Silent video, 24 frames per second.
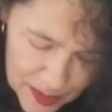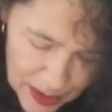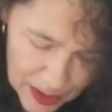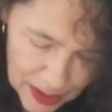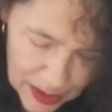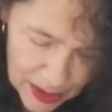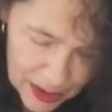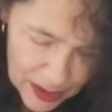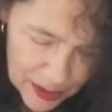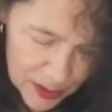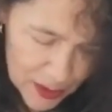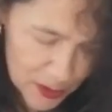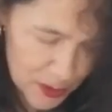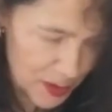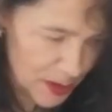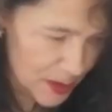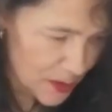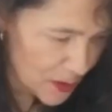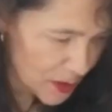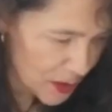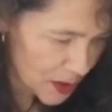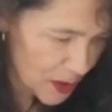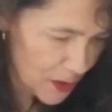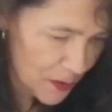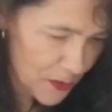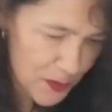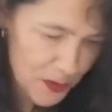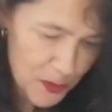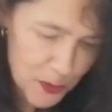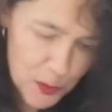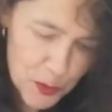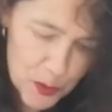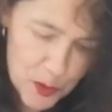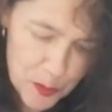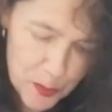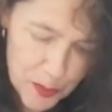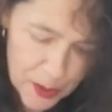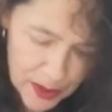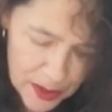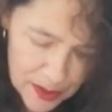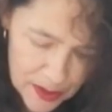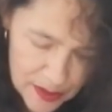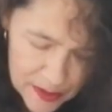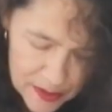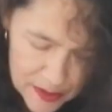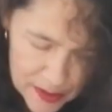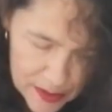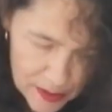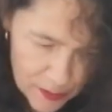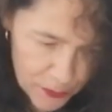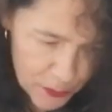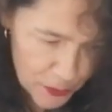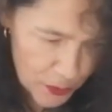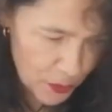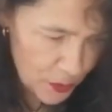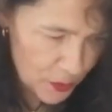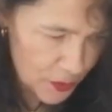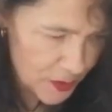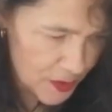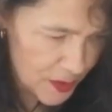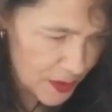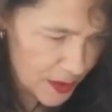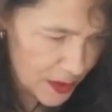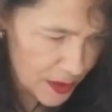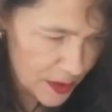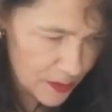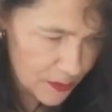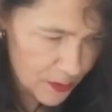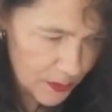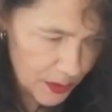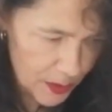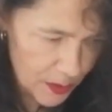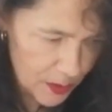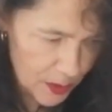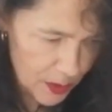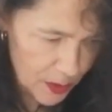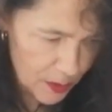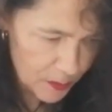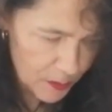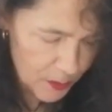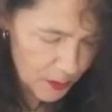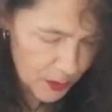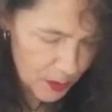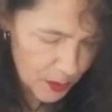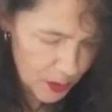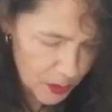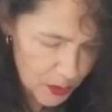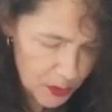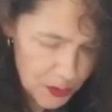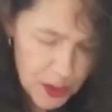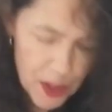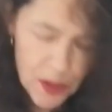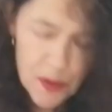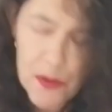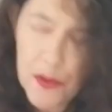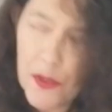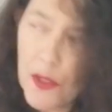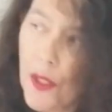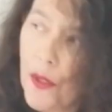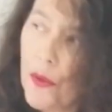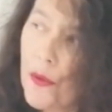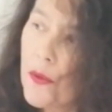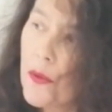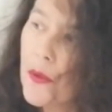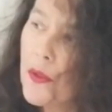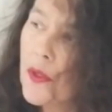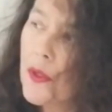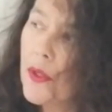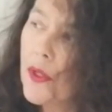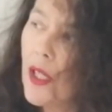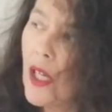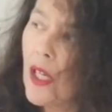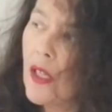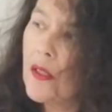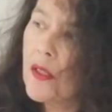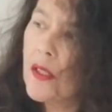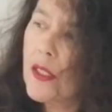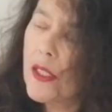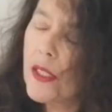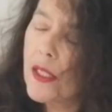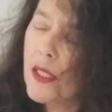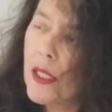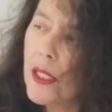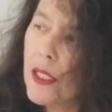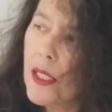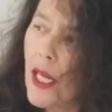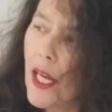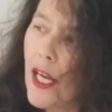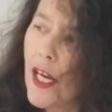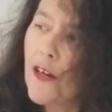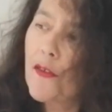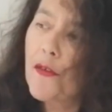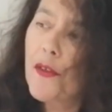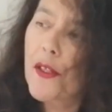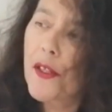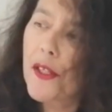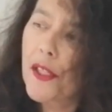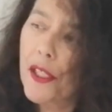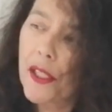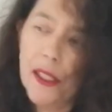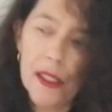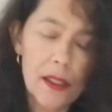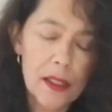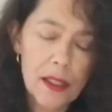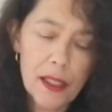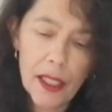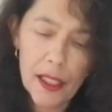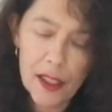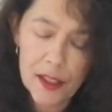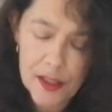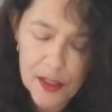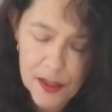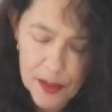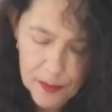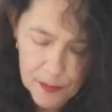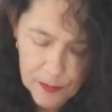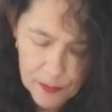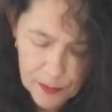I like the Two of Swords because, of course, you don't know, you can't see everything yet.